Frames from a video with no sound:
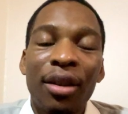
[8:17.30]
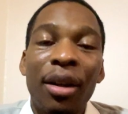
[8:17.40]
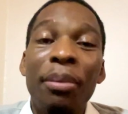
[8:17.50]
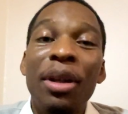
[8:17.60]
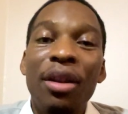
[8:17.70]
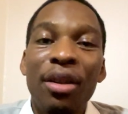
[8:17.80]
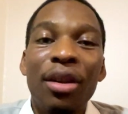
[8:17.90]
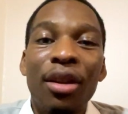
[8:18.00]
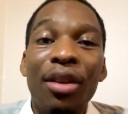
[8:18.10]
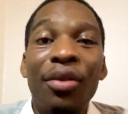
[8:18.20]
$1 million,
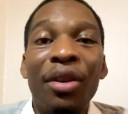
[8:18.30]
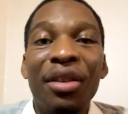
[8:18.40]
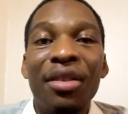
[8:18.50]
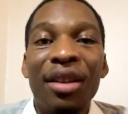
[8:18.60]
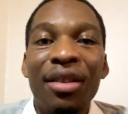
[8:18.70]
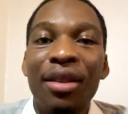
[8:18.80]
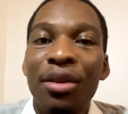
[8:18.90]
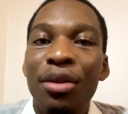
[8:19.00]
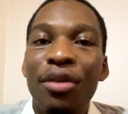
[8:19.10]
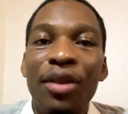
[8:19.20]
for instance, and
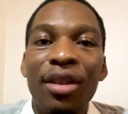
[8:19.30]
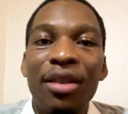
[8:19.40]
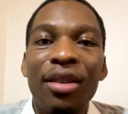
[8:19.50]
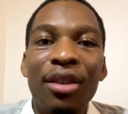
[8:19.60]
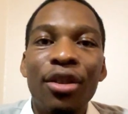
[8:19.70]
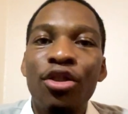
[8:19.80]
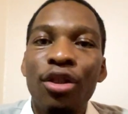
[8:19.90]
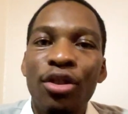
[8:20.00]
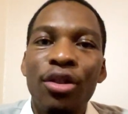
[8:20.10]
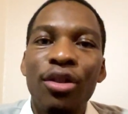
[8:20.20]
you invest it in the
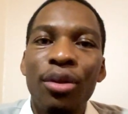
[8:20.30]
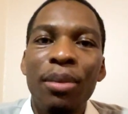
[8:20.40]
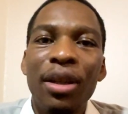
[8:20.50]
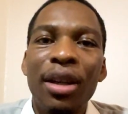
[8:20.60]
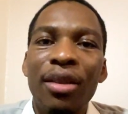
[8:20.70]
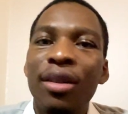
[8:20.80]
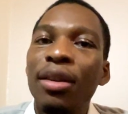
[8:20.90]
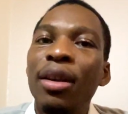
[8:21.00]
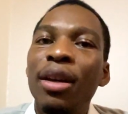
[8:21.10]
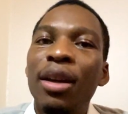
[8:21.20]
treasuries, you'd be getting,
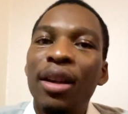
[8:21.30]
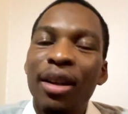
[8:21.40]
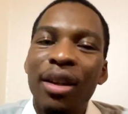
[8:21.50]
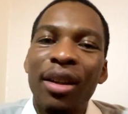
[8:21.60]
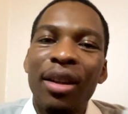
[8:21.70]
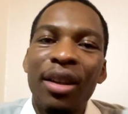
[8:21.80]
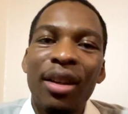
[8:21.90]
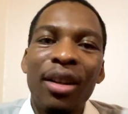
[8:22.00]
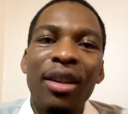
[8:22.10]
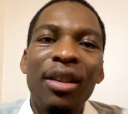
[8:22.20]

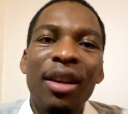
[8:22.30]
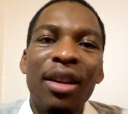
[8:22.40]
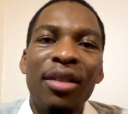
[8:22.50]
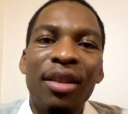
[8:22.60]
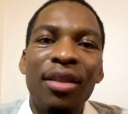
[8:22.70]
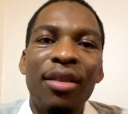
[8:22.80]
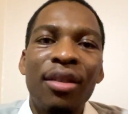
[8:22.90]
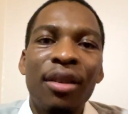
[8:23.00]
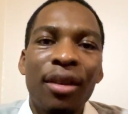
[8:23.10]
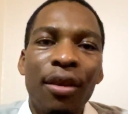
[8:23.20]
in
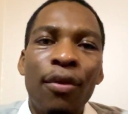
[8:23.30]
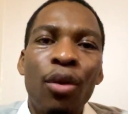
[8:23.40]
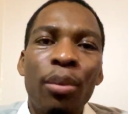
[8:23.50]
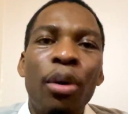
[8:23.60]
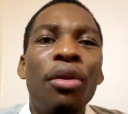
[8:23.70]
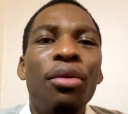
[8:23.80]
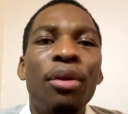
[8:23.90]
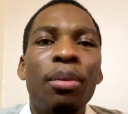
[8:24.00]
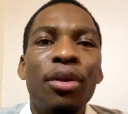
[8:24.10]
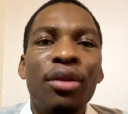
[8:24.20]
essence,
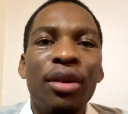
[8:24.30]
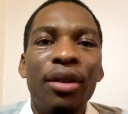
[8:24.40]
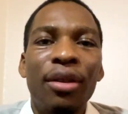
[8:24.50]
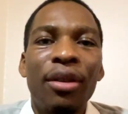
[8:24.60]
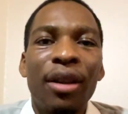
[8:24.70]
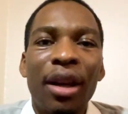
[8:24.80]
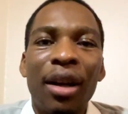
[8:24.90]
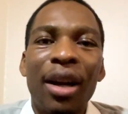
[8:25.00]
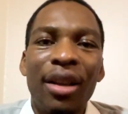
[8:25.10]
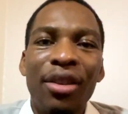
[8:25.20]
4.3%,
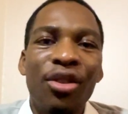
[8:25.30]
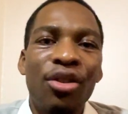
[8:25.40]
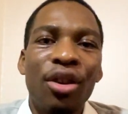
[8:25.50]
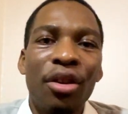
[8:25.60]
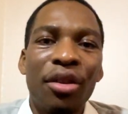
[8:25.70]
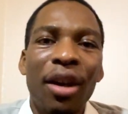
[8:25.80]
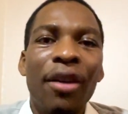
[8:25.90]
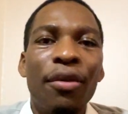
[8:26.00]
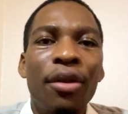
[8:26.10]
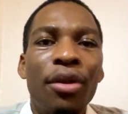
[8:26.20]
and it's just
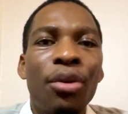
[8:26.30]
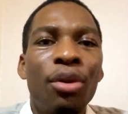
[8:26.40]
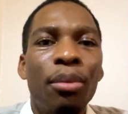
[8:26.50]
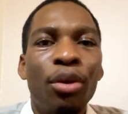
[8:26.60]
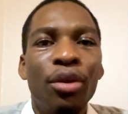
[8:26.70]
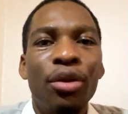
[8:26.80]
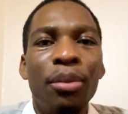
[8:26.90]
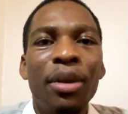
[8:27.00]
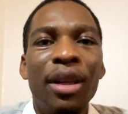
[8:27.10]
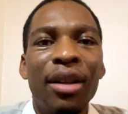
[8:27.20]
every 3 months you'll
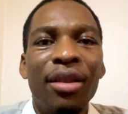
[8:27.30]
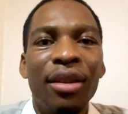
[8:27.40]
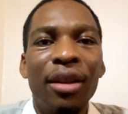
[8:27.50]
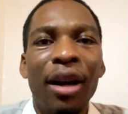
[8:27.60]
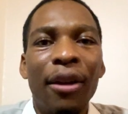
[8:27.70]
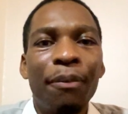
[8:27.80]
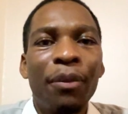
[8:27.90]
be getting that.